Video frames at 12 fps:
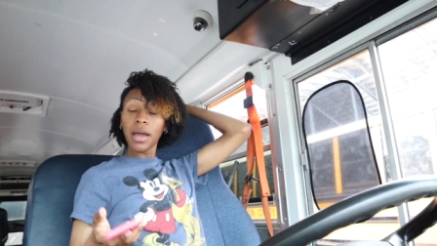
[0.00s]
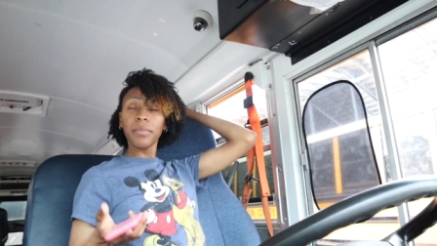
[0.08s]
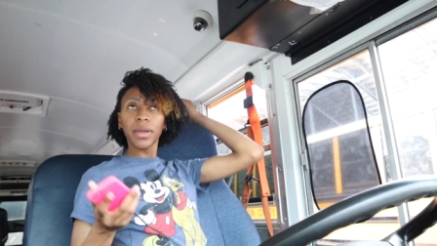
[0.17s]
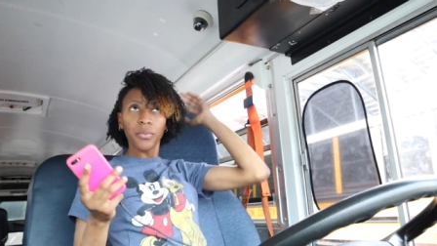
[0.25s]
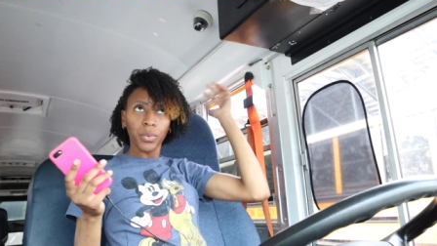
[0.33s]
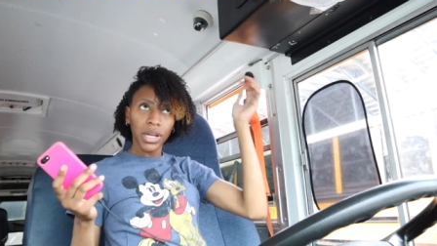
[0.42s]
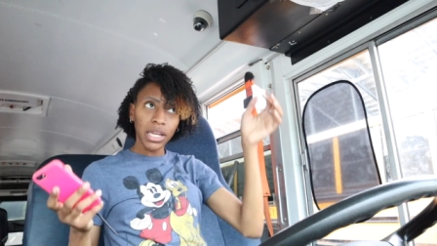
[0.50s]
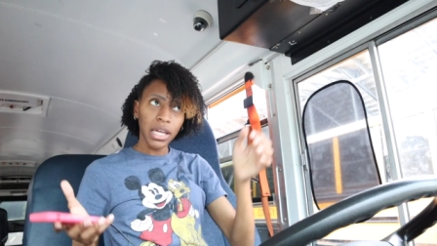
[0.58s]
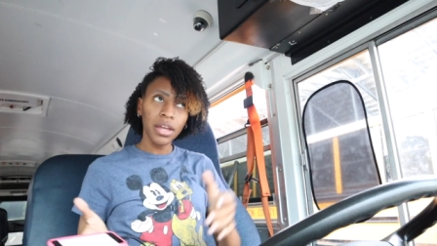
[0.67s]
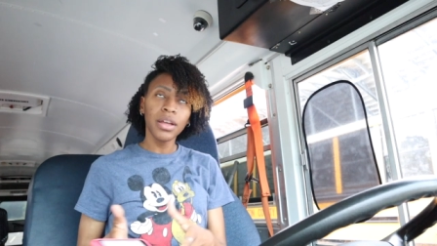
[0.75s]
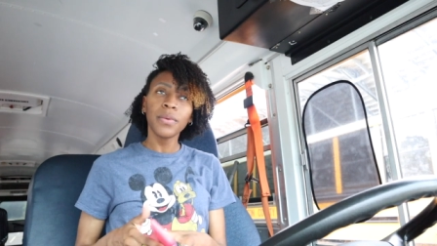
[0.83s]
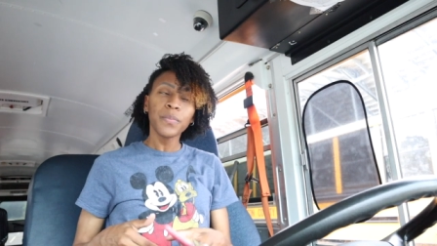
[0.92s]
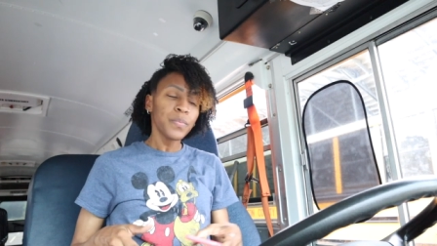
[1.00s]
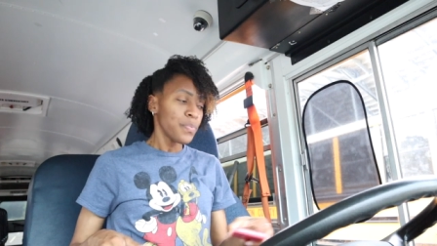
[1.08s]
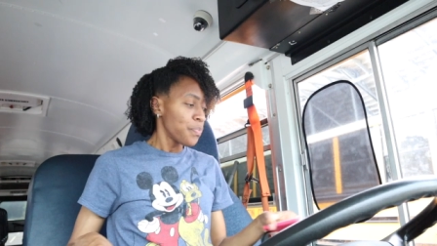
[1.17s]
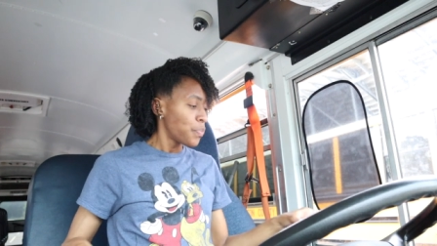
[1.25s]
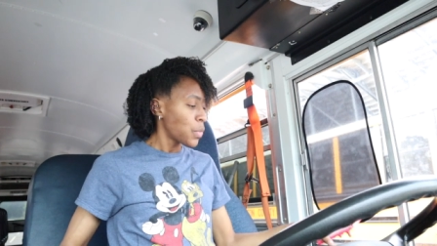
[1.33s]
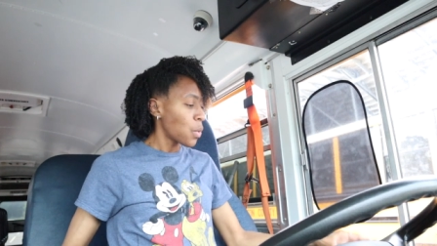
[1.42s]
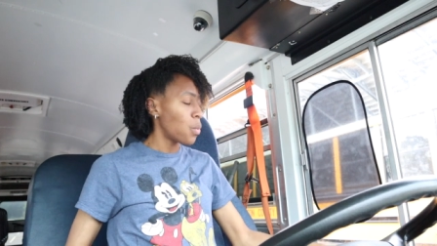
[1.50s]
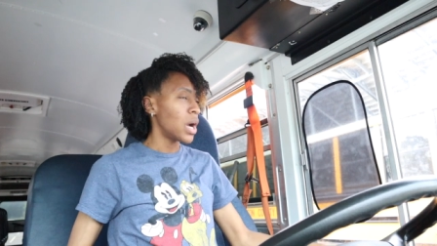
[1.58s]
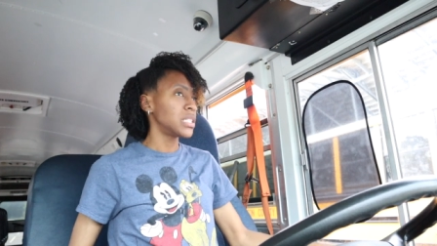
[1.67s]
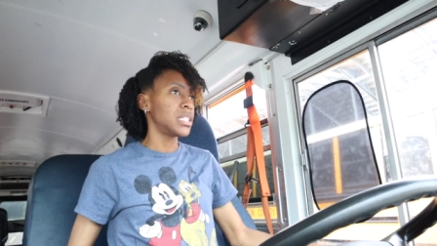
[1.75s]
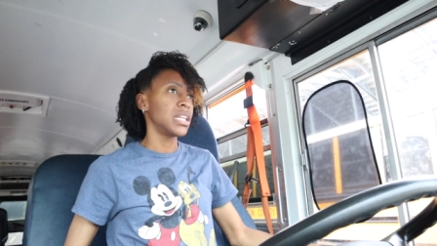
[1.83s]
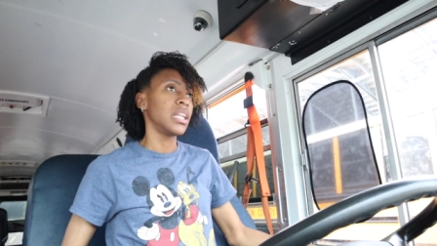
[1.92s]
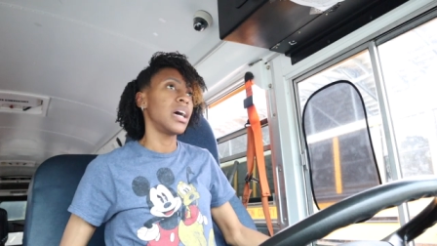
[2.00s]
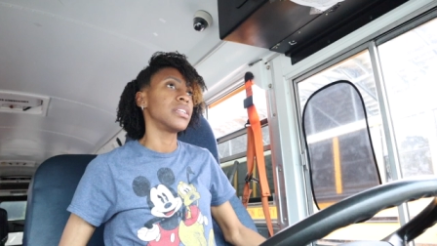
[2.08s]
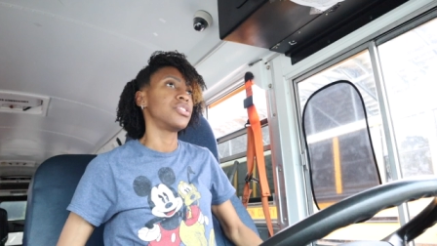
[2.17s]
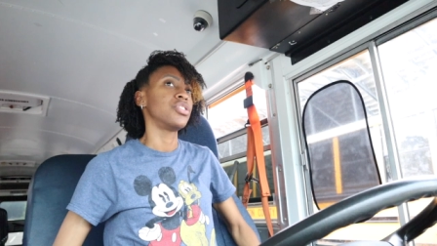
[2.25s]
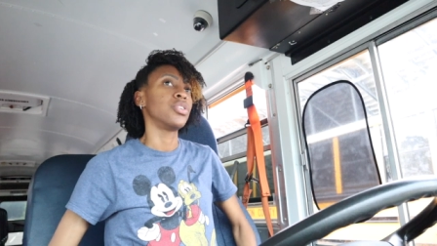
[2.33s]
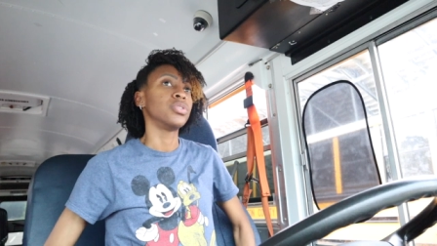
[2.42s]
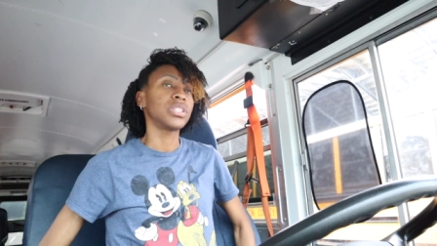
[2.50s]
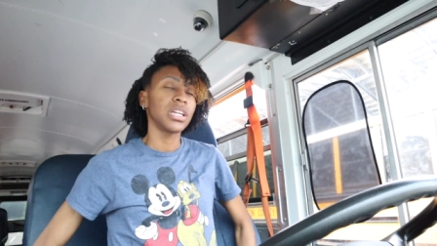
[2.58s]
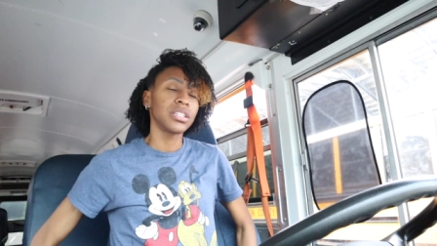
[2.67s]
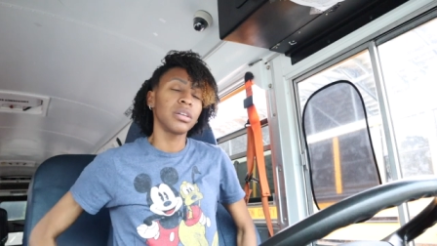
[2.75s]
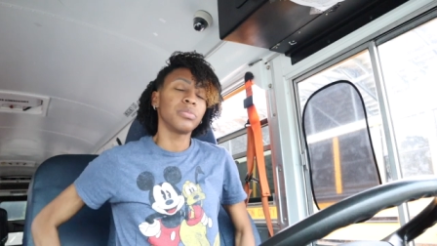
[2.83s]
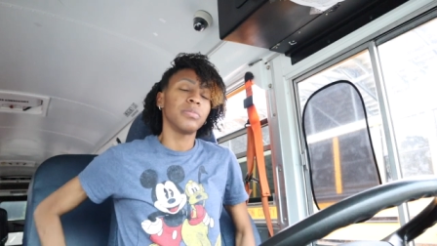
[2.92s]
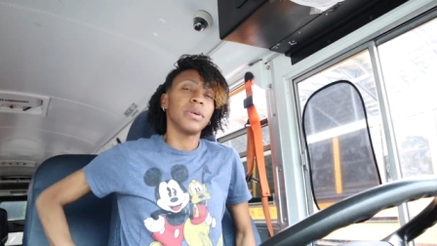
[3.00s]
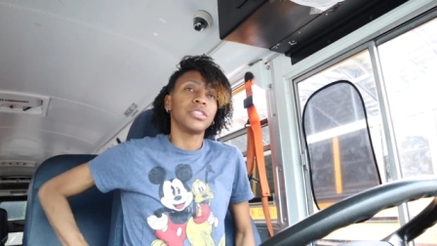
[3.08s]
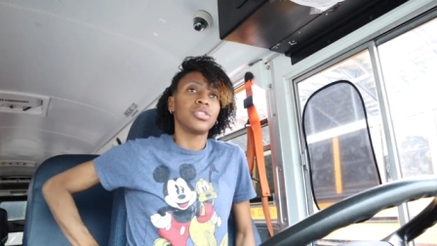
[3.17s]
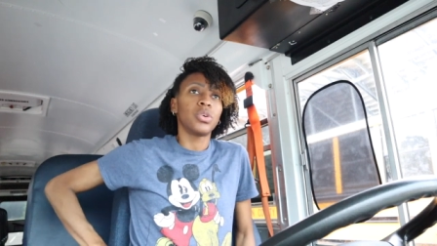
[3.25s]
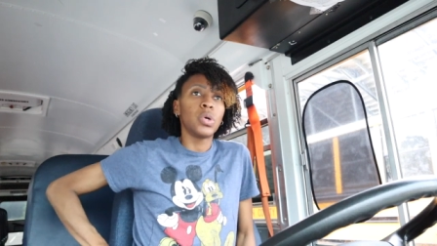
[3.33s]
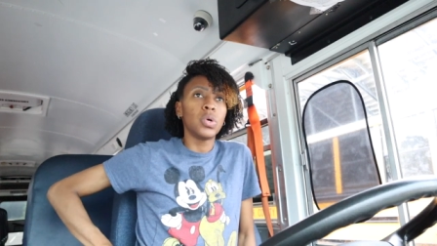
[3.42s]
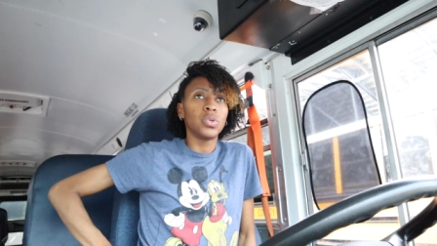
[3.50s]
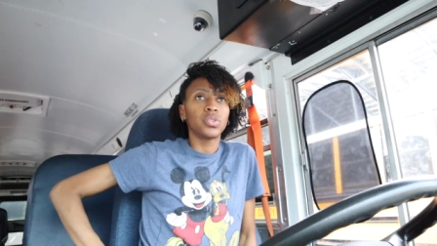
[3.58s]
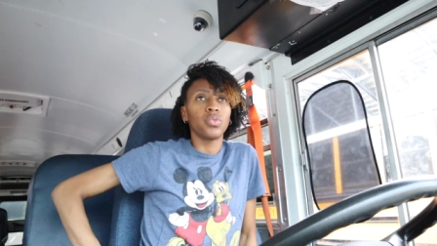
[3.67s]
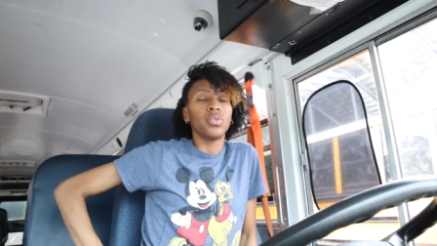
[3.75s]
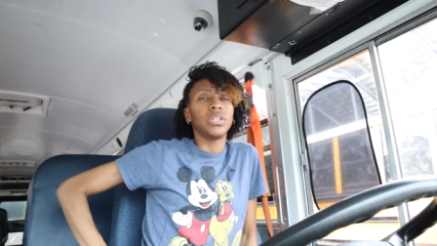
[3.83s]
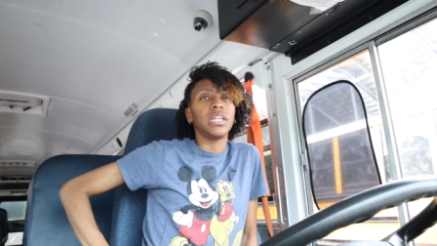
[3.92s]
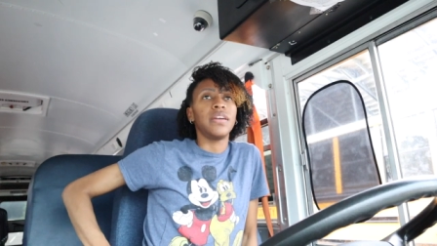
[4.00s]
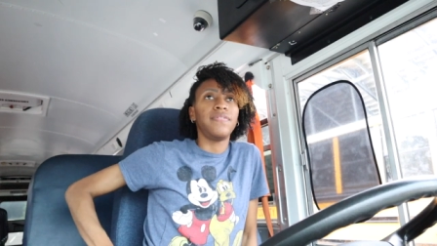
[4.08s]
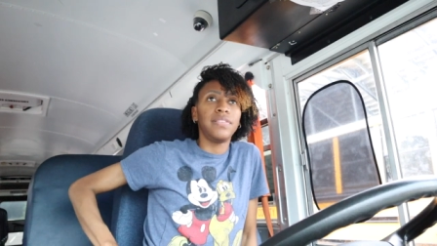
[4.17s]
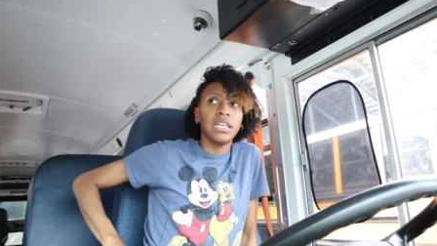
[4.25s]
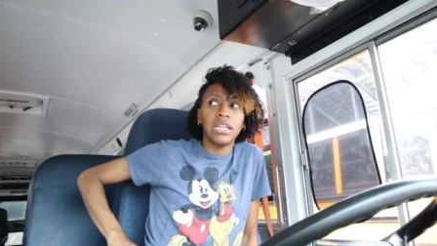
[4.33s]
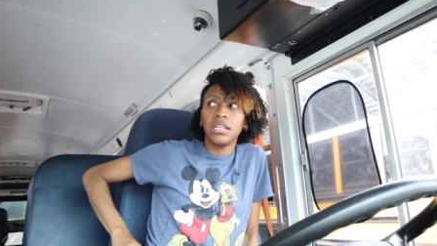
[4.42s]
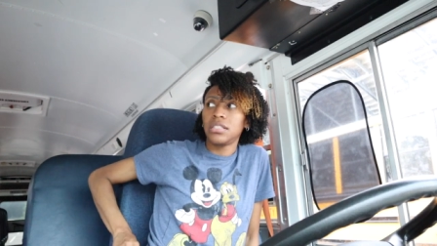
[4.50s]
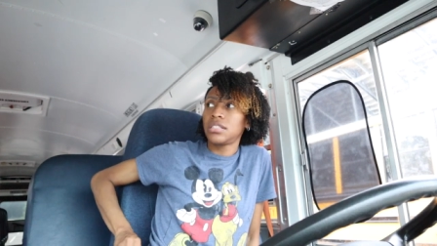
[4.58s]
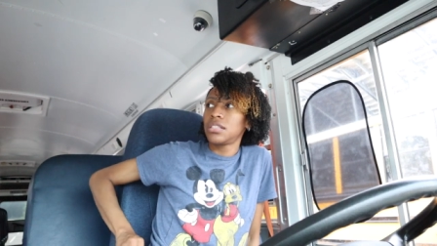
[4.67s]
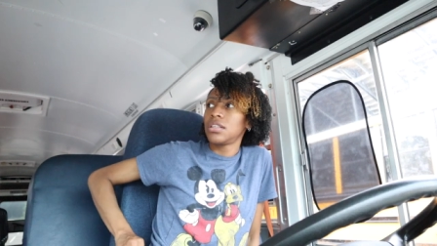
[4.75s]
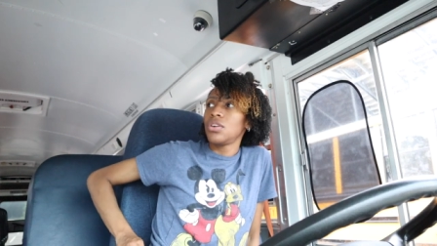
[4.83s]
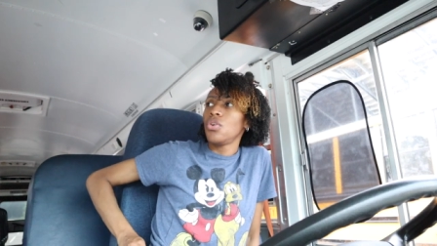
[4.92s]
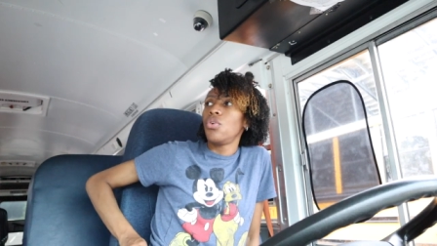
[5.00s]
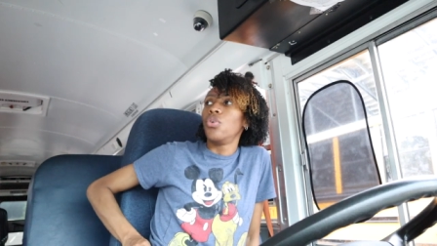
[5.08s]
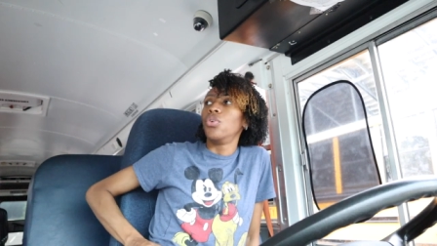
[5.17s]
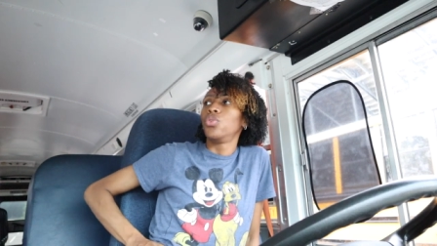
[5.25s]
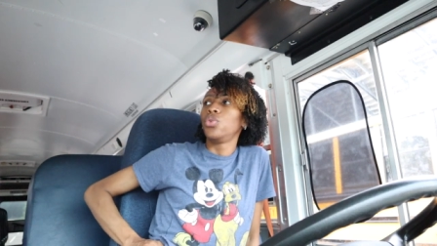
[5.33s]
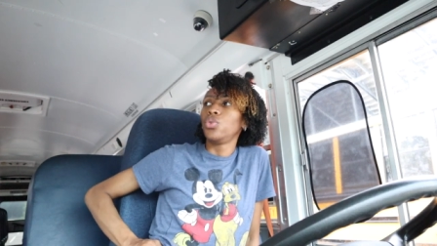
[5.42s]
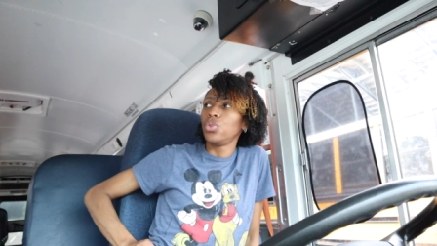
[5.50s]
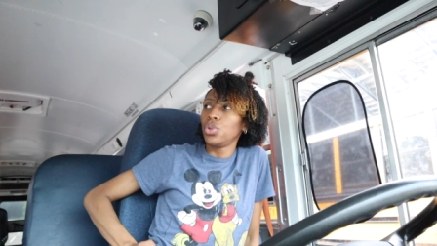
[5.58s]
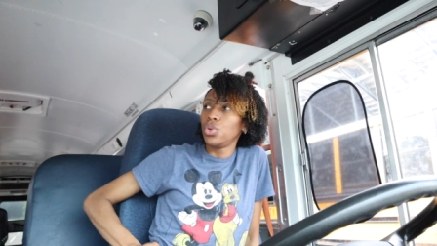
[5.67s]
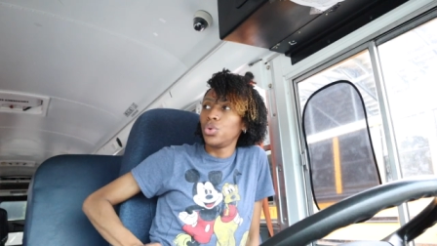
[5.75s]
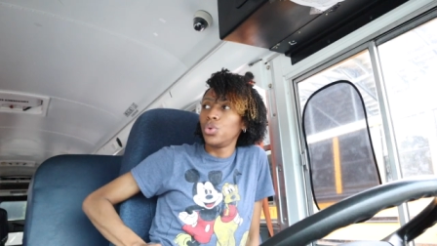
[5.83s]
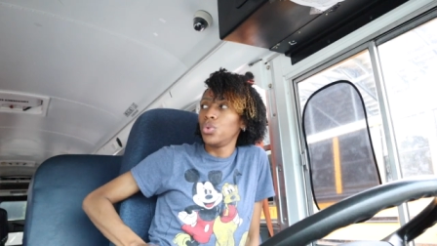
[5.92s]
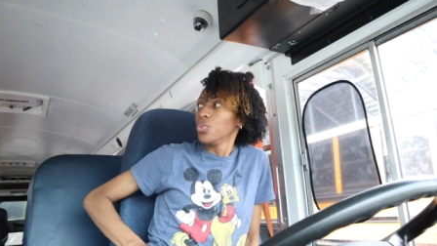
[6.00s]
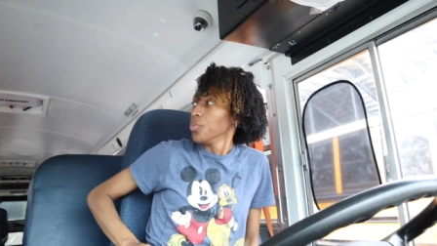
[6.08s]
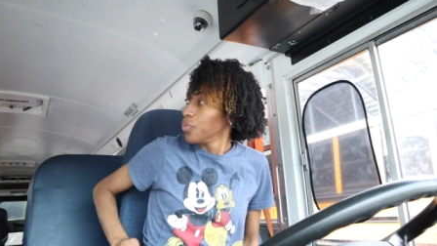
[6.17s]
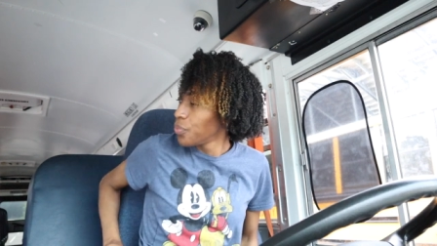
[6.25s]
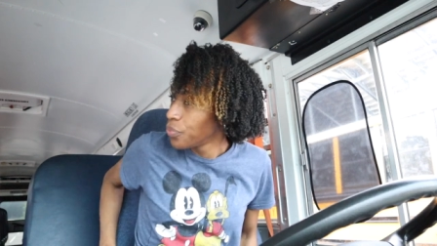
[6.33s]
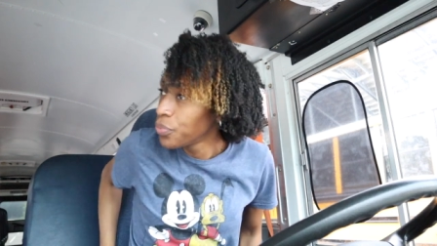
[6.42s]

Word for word: I've been really watching a lot of shows, catching up on my shows on Netflix, on Hulu,